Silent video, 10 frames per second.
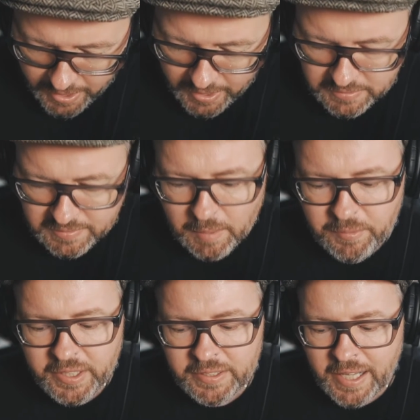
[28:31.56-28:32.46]
and
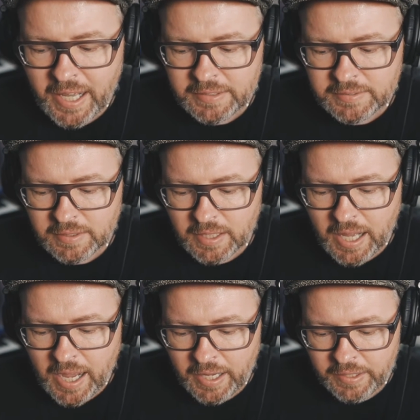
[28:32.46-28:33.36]
something that
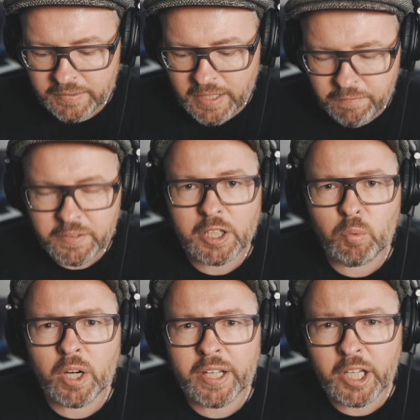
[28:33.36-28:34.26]
I definitely
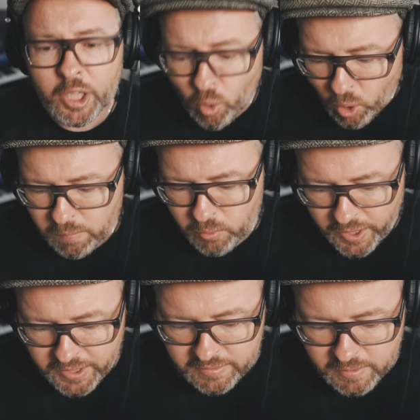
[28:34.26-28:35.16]
want to
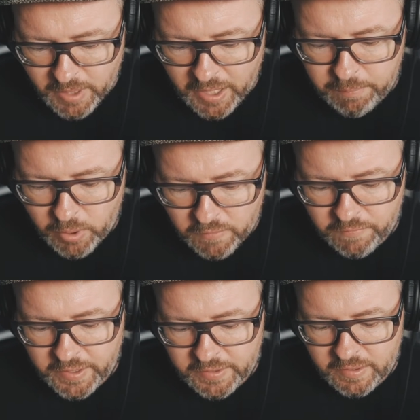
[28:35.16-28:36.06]
incorporate into my
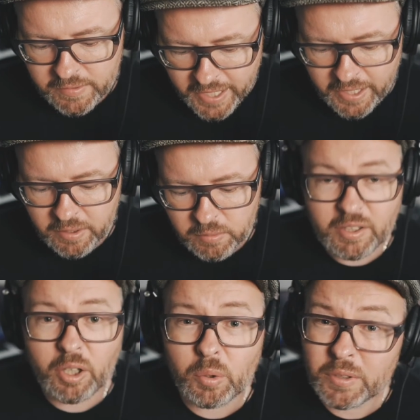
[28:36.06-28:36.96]
perfect day.
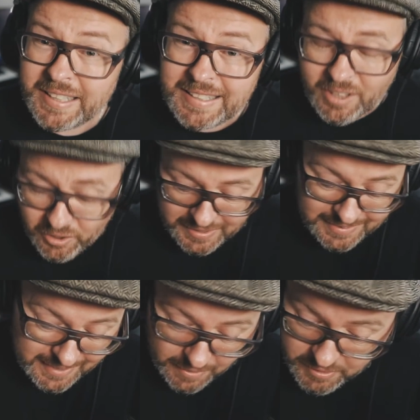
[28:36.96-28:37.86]
So these are the
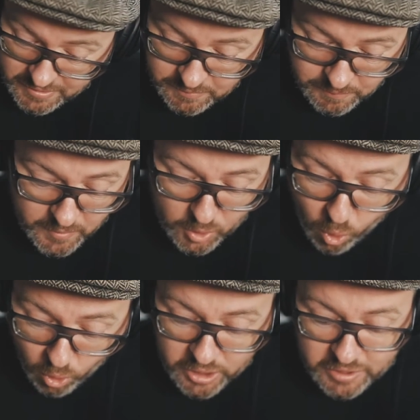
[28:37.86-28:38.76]
7
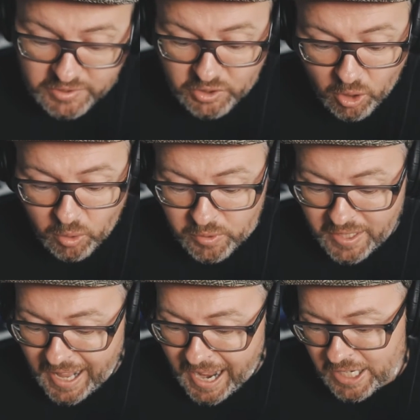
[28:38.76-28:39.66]

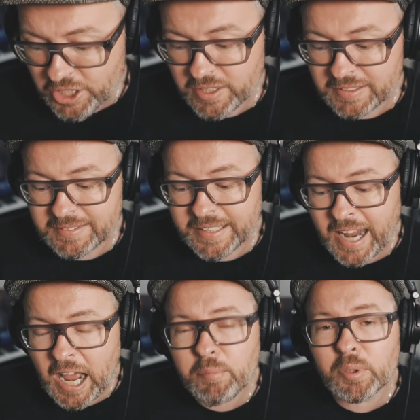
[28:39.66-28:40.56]
cornerstone actions that
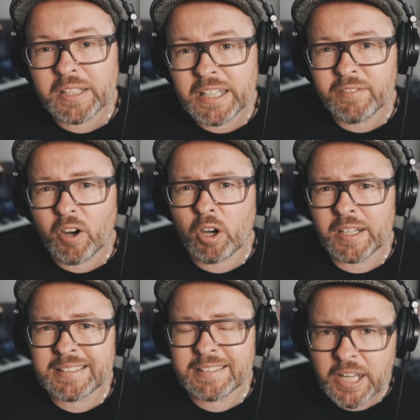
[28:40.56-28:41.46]
I believe are
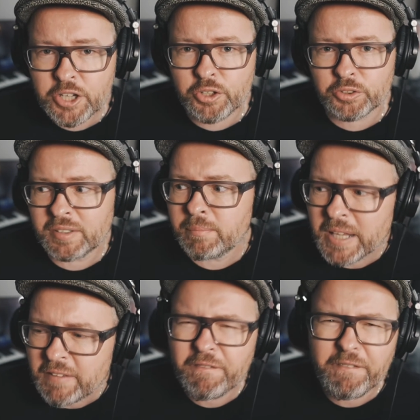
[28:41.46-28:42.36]
essential to
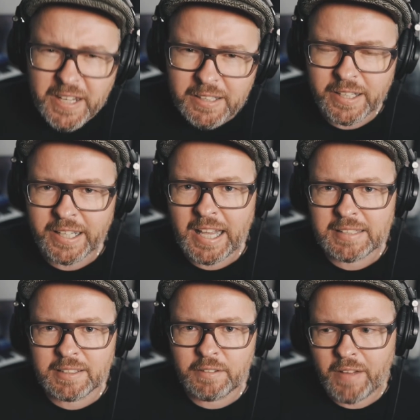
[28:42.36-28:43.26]
me feeling
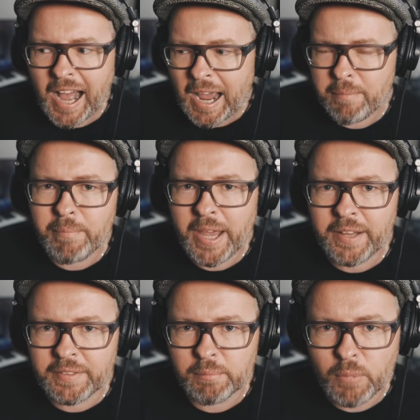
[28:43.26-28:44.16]
as if I
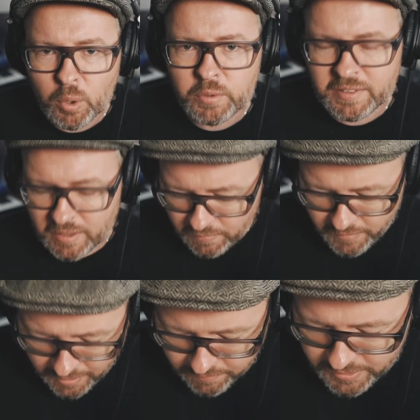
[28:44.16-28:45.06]
made the most
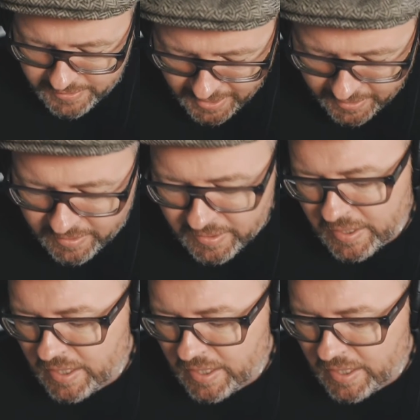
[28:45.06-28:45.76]
of every day.